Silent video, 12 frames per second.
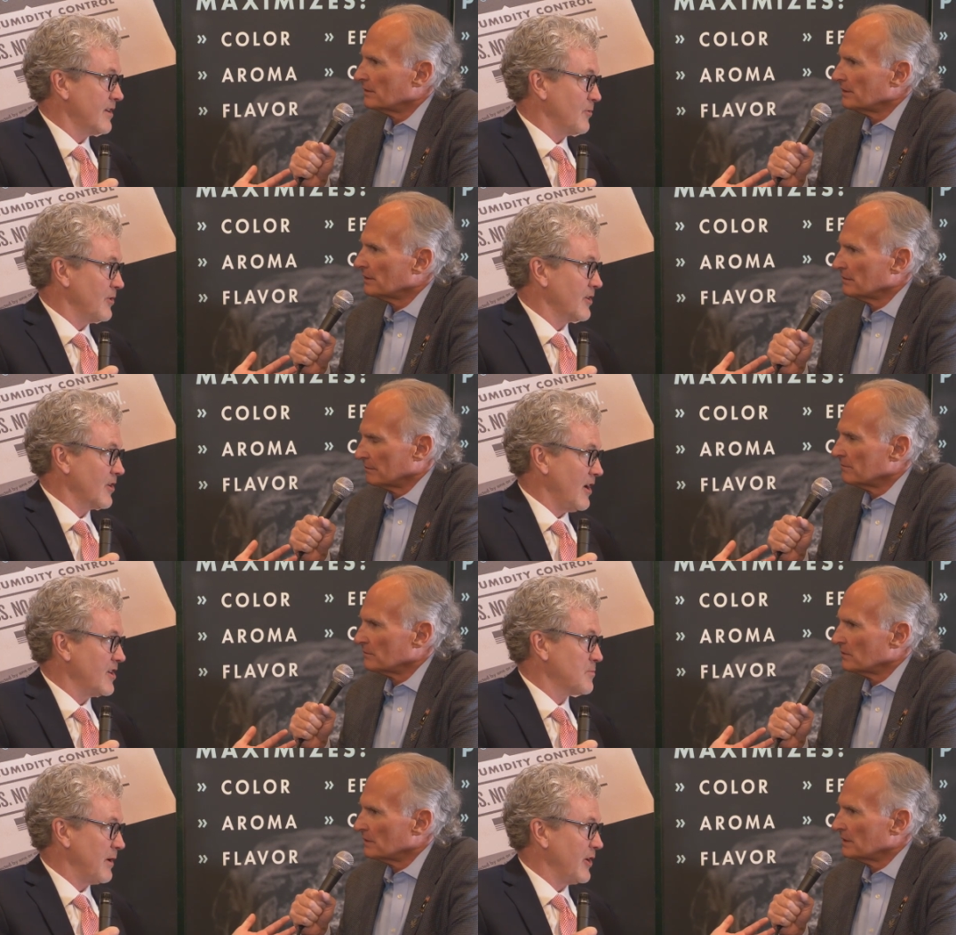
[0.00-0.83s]
Speaker 1: that were
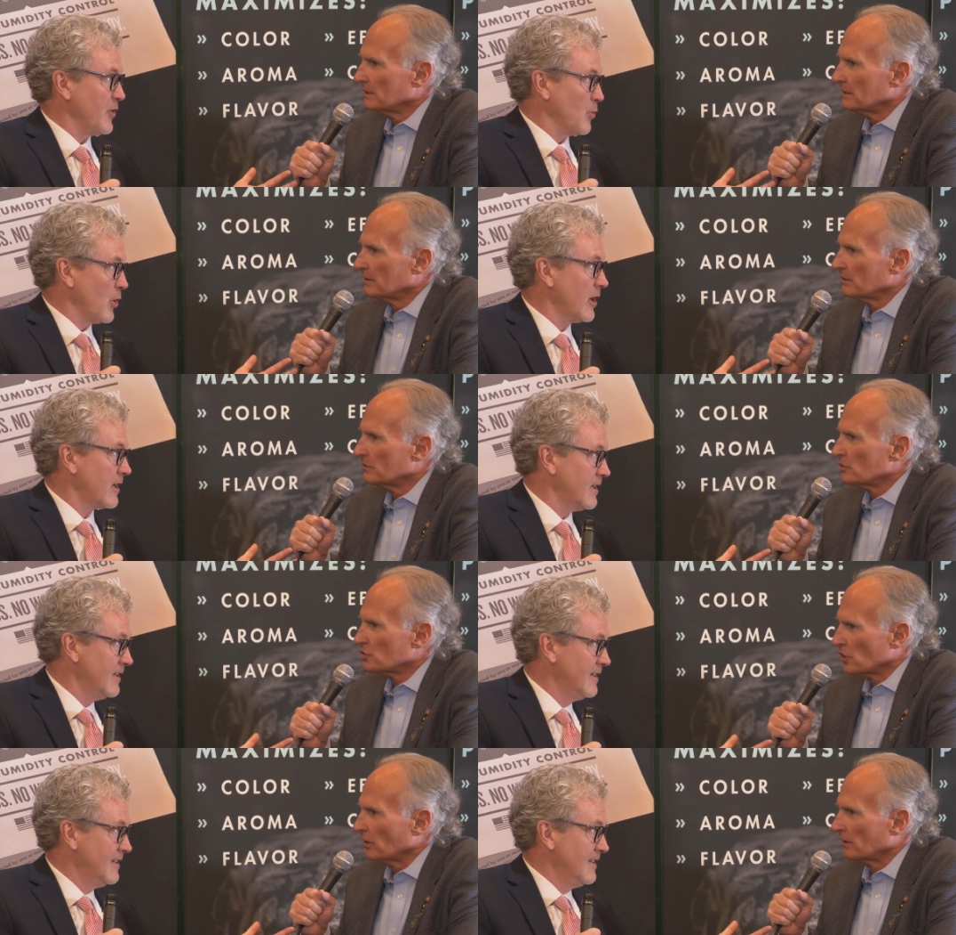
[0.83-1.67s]
caused by your
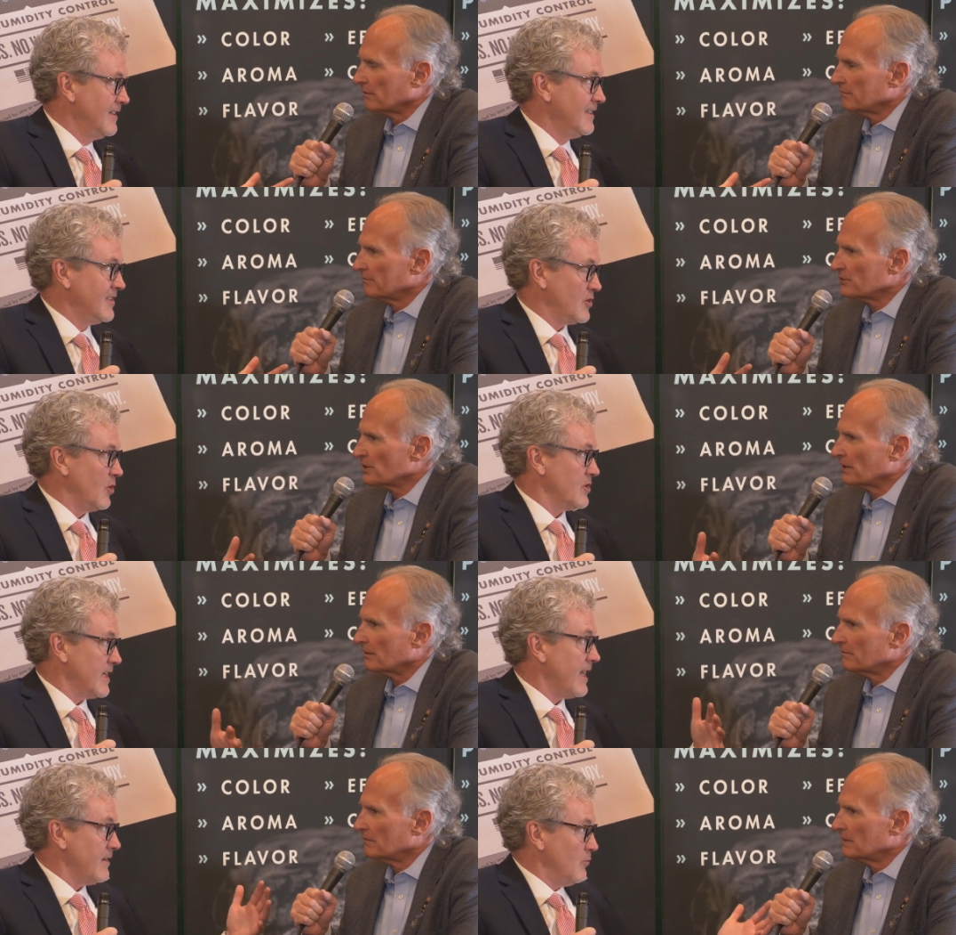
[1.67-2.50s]
work. Sure.
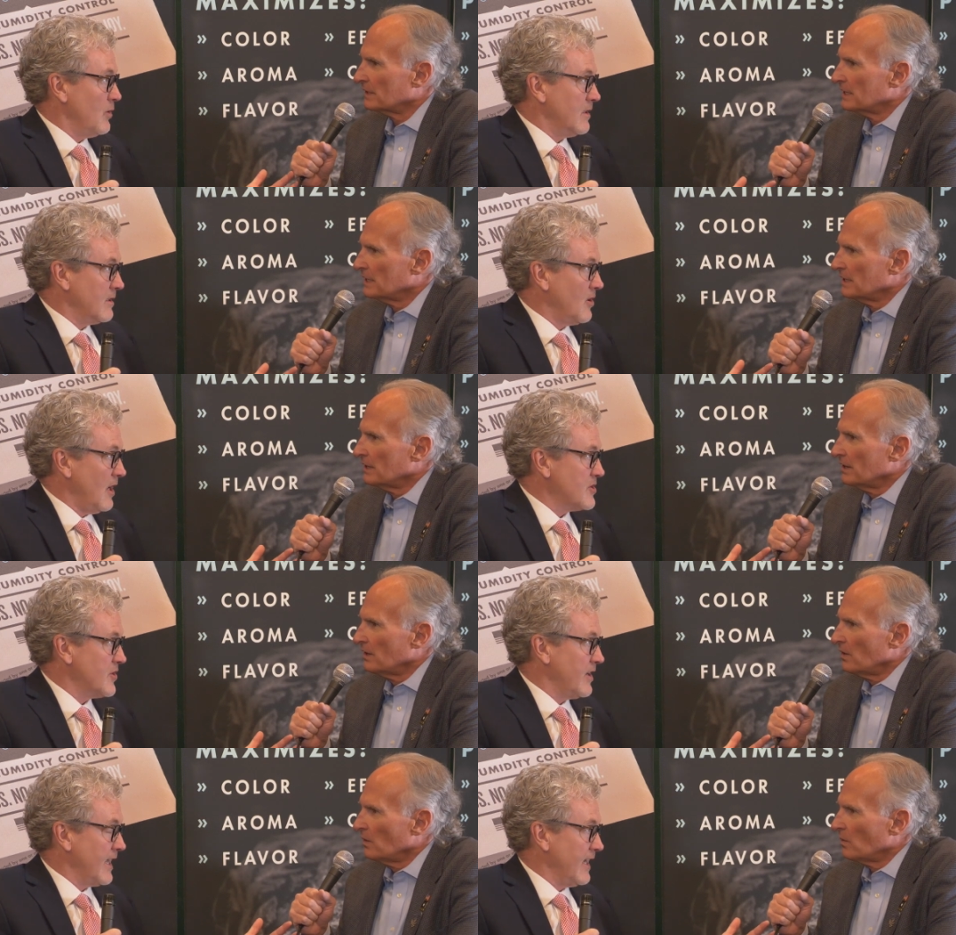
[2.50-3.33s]
Speaker 2: So sure. Is that what
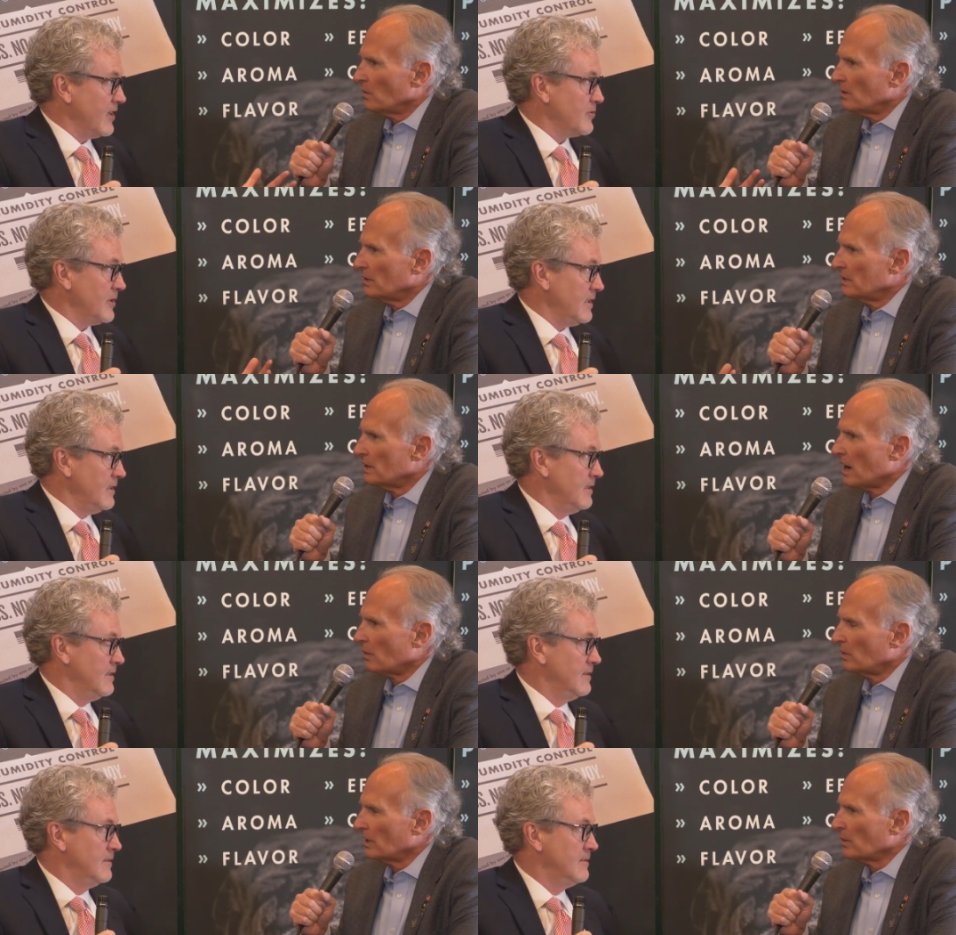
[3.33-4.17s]
caused you to get into it?
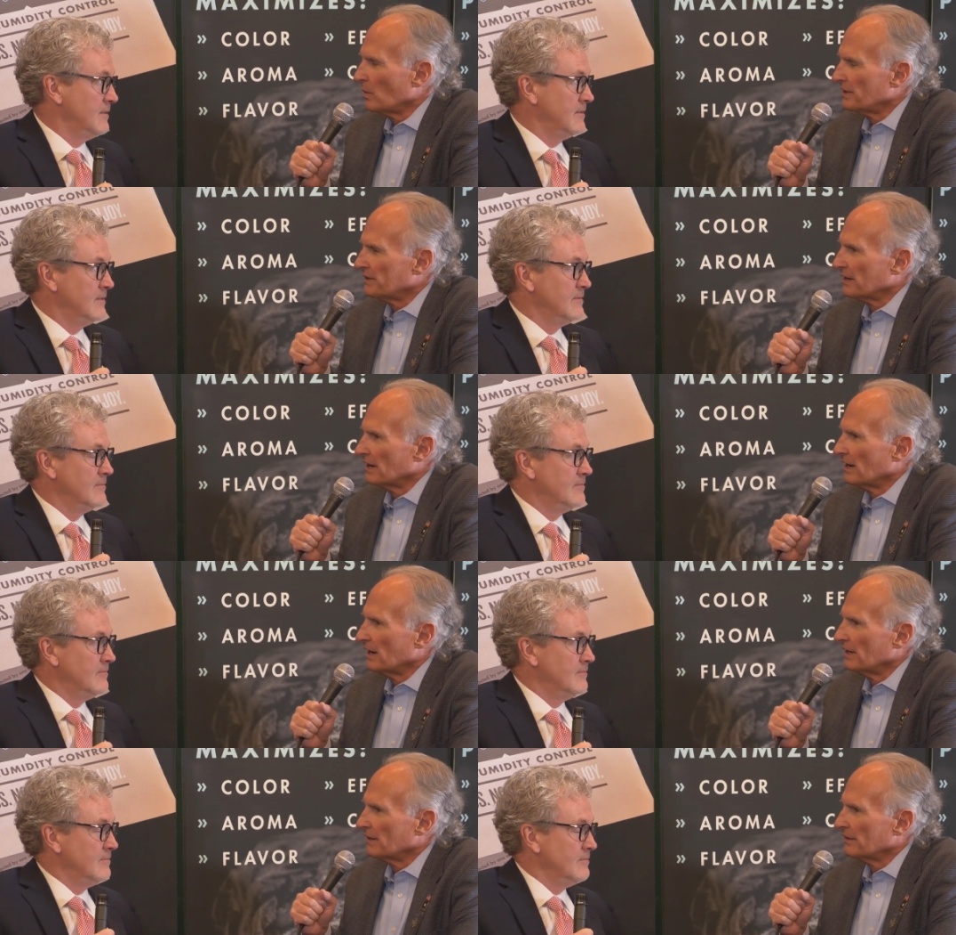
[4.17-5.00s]
No, really. What
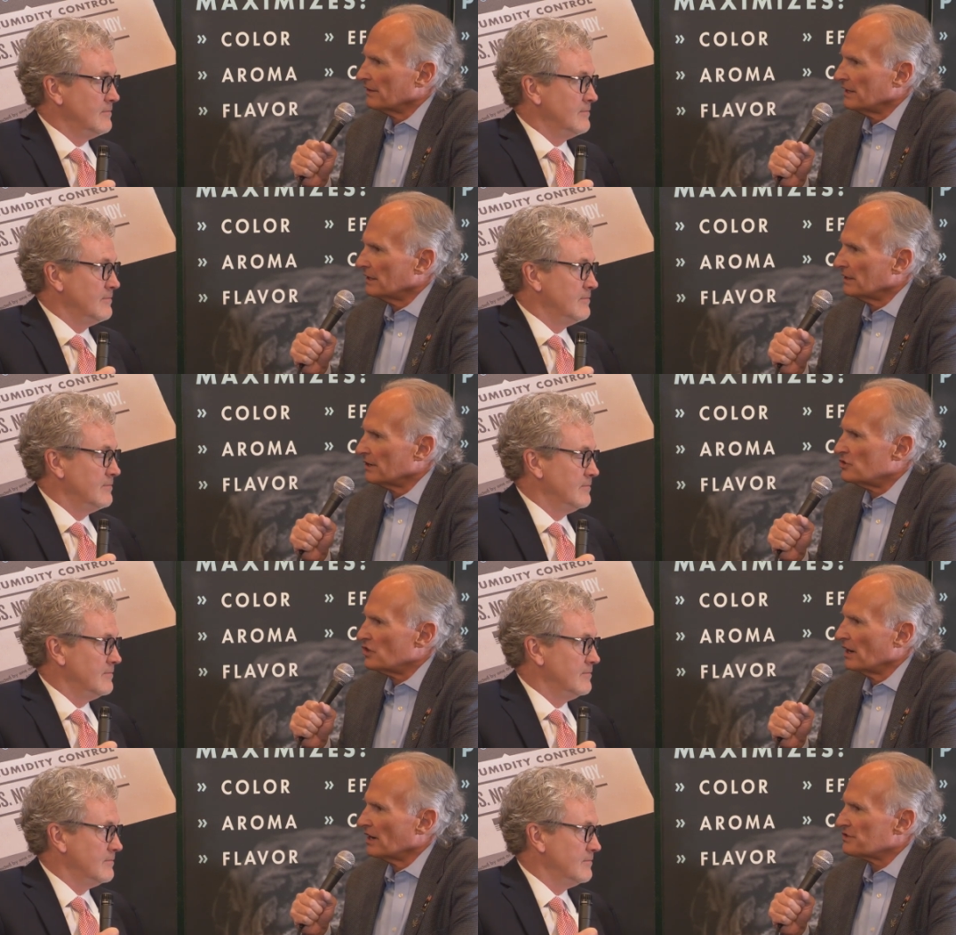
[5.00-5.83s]
uh, the
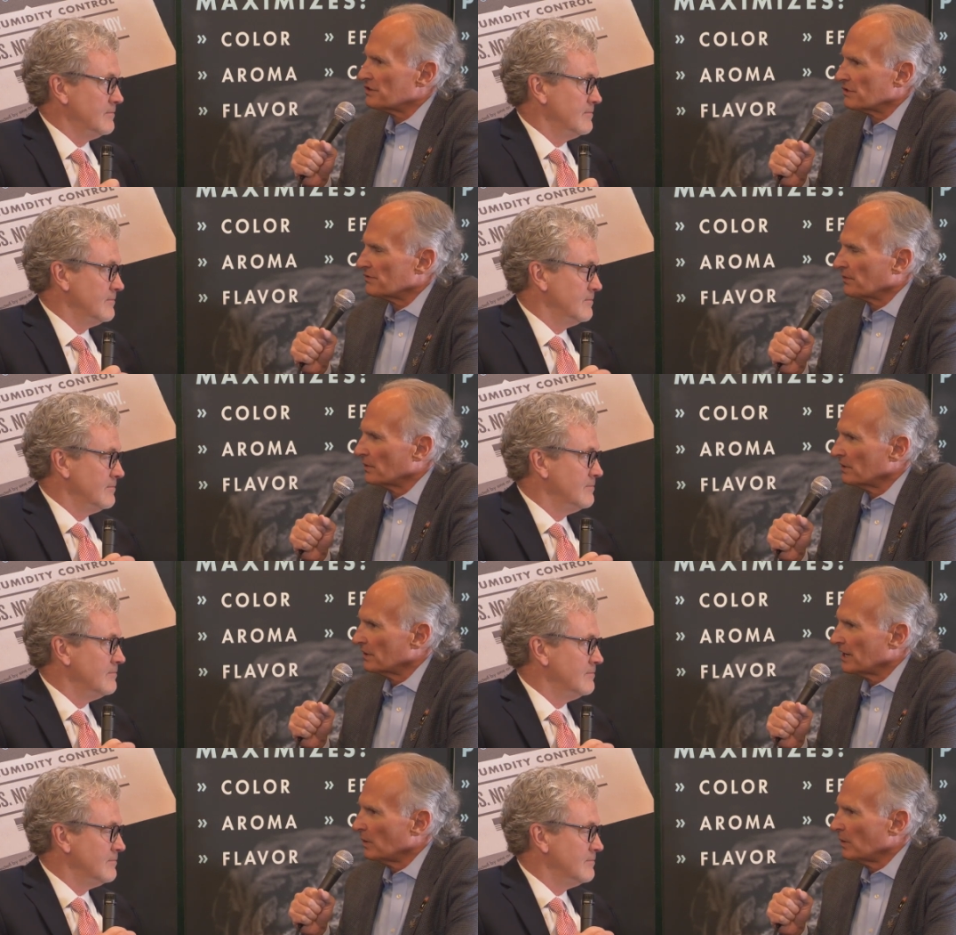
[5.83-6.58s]
the genesis for